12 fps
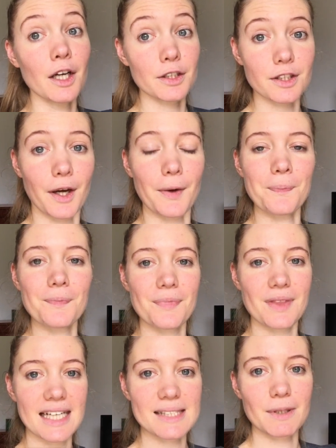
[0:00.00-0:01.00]
So
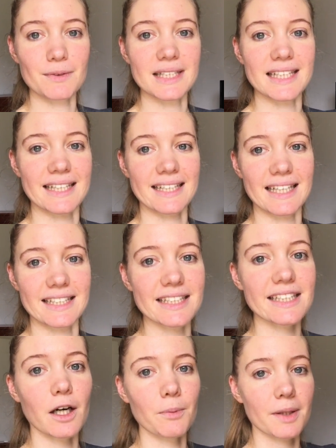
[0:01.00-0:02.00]
that's my reading. I need
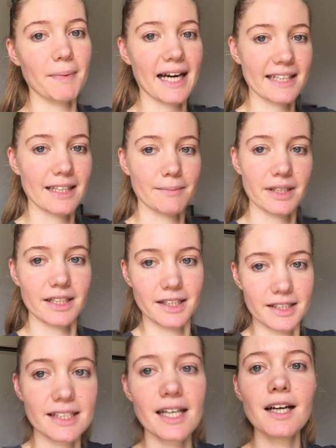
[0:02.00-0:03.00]
to get on with packing
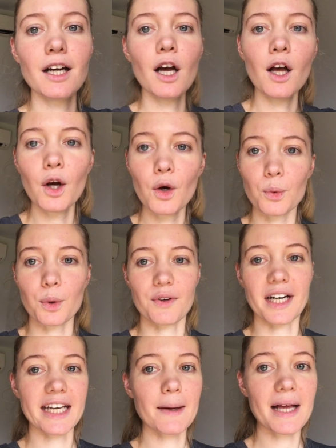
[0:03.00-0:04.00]
because we're
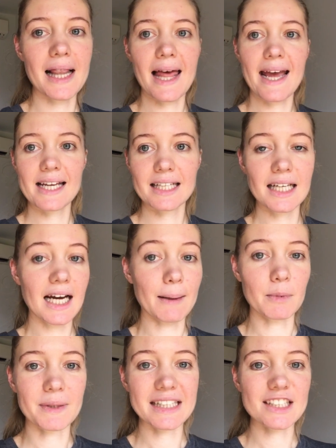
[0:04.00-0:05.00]
running a bit late. I'm
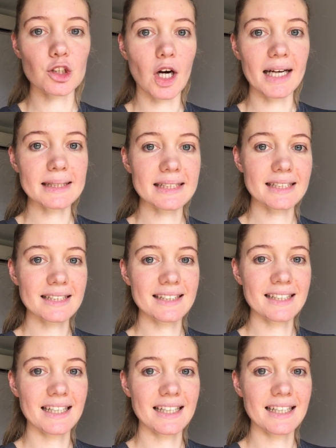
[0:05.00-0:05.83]
a bit stressed.